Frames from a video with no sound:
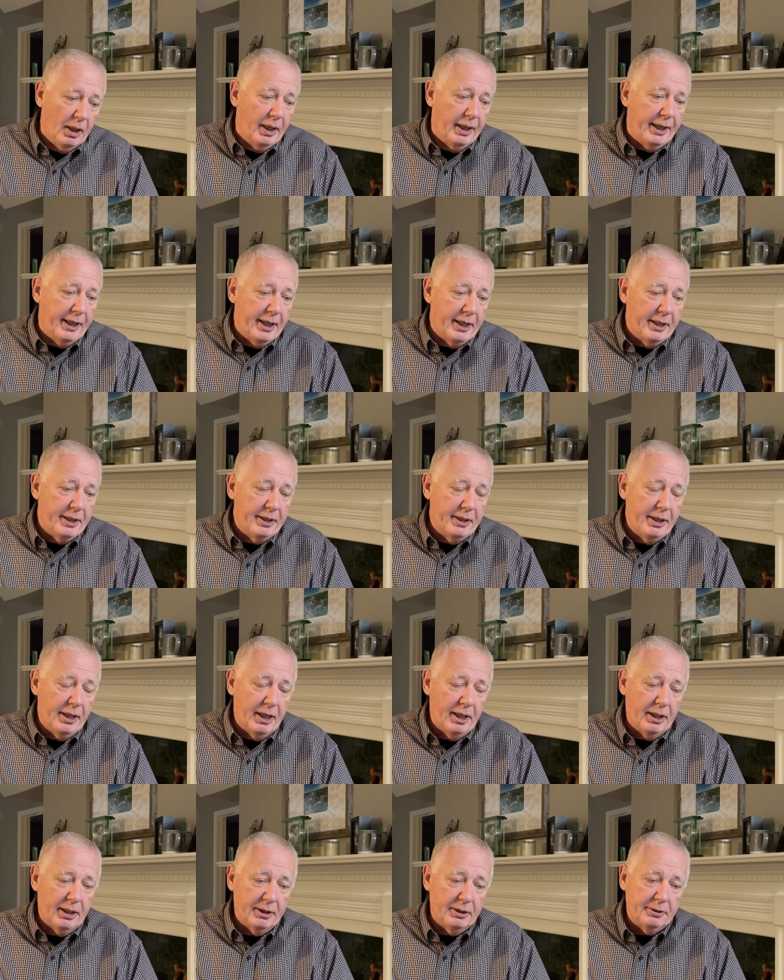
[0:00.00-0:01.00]
And
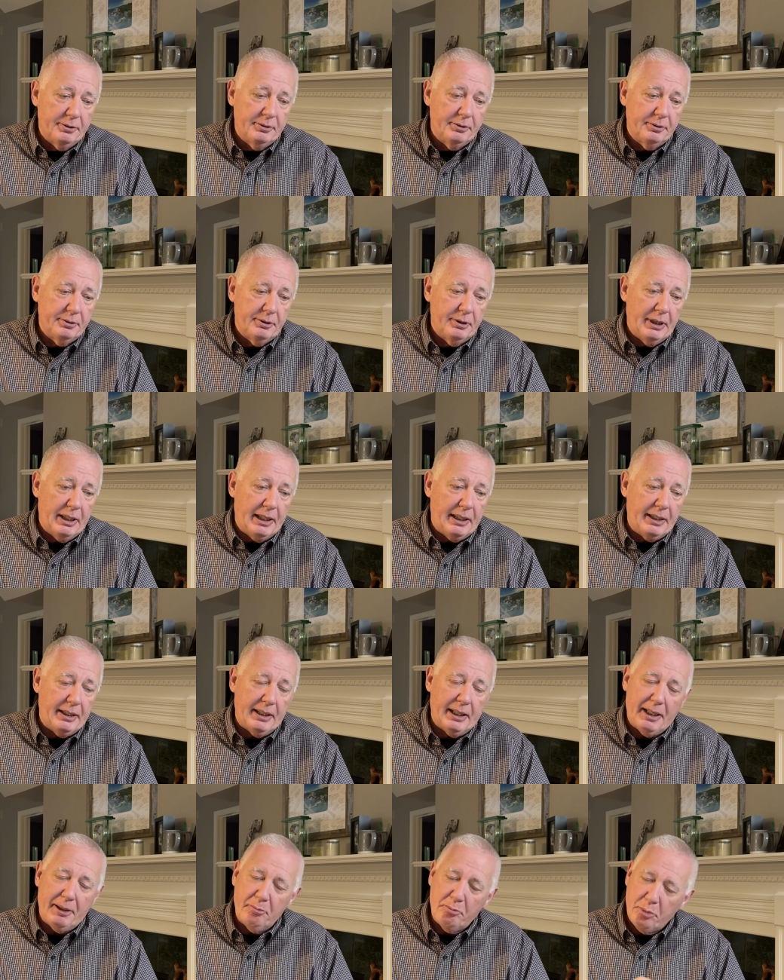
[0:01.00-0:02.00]

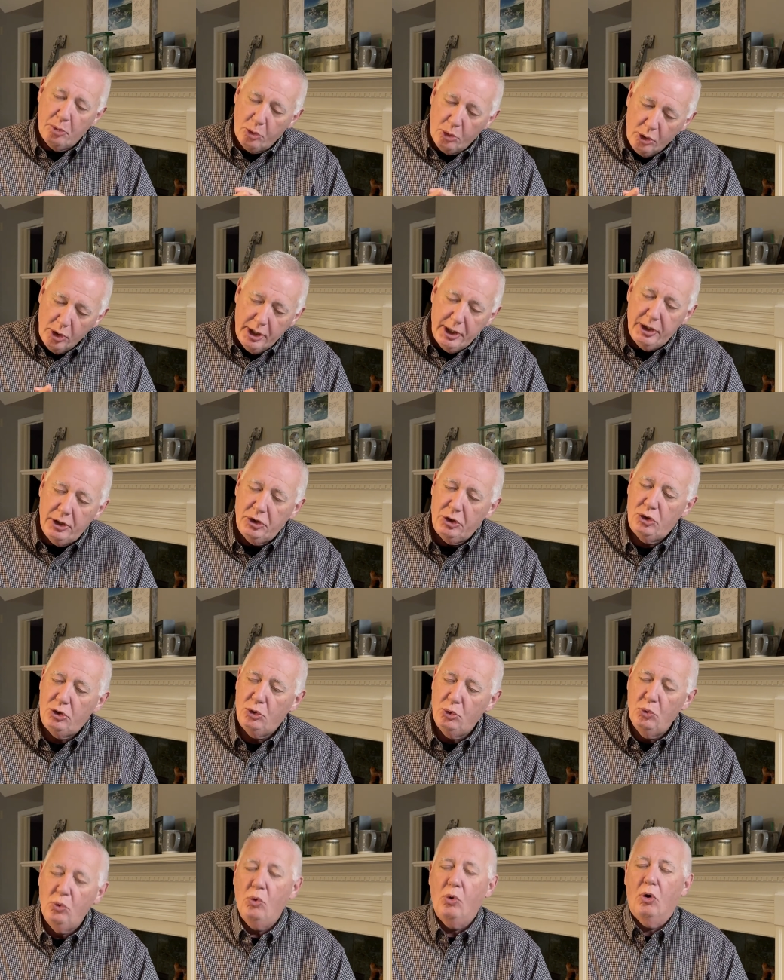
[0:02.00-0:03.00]
I'm pretty
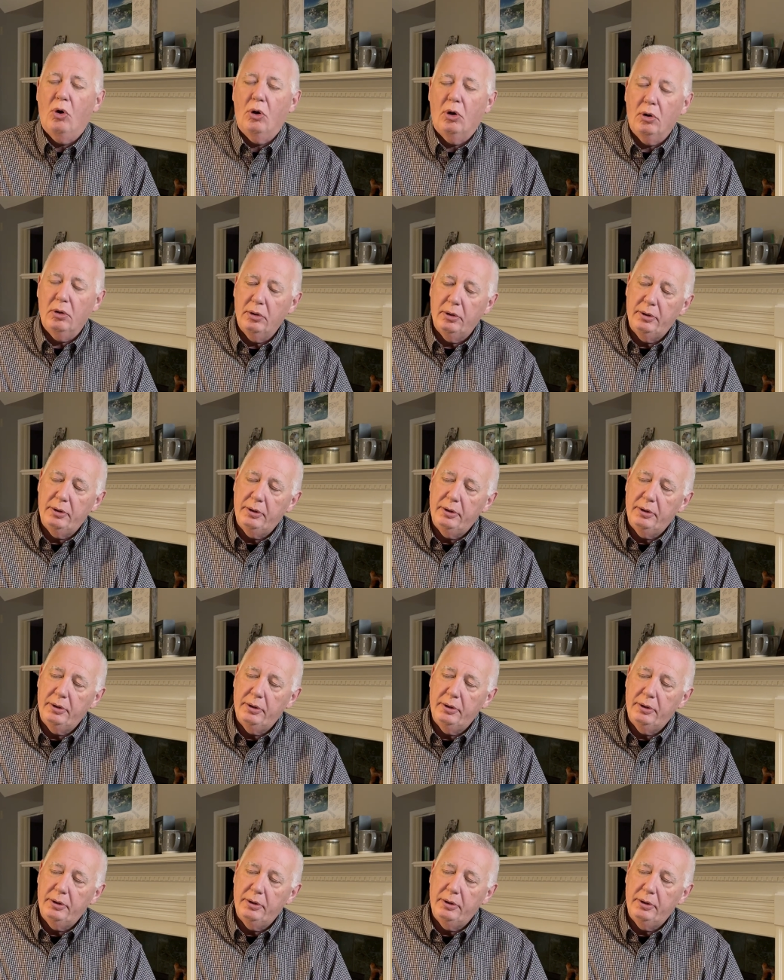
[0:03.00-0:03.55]
sure